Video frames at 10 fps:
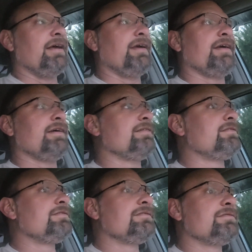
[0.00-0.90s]
And
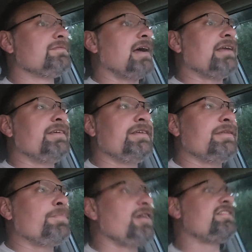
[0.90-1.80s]
I
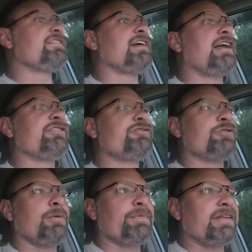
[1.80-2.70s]
needed the presence of God to
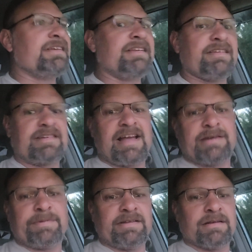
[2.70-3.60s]
show up. I needed this guy
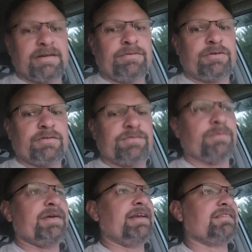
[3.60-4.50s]
to be delivered
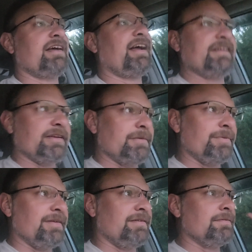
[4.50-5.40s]
from anxiety and to
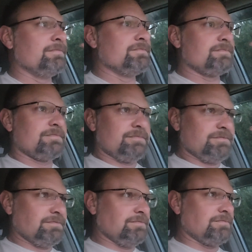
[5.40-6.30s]
be
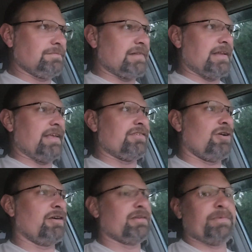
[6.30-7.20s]
his
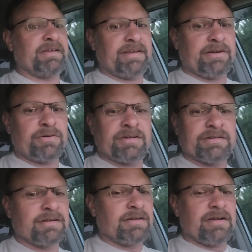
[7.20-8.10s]
heart to be healed
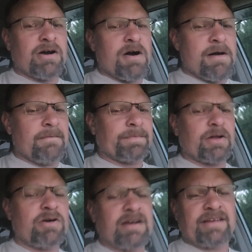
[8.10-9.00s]
and
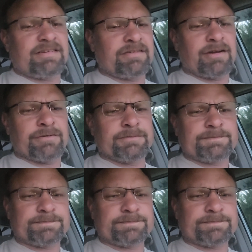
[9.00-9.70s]
all kinds of stuff.